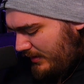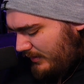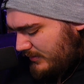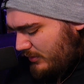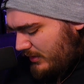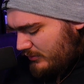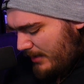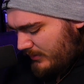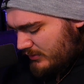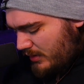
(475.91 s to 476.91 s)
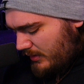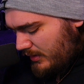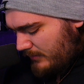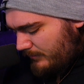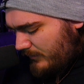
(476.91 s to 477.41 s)
Let's go ahead and drop this
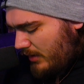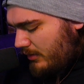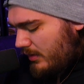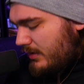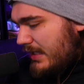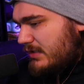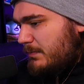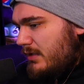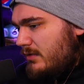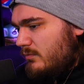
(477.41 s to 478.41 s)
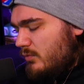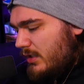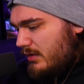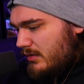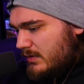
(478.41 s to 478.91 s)
Druddigon. I'll go ahead and X-Speed. We'll
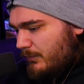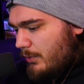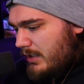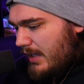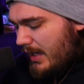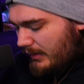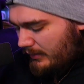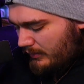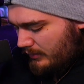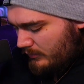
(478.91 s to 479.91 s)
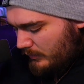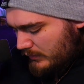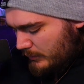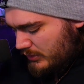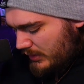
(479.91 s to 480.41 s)
get this Froakie out of here. We'll
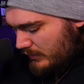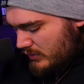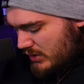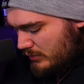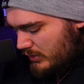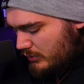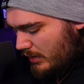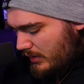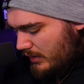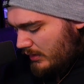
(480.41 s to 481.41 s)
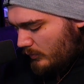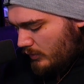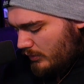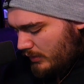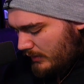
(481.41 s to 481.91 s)
switch into the Druddigon, and
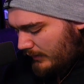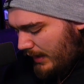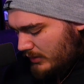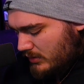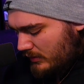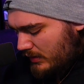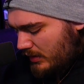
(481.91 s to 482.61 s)
we'll attach the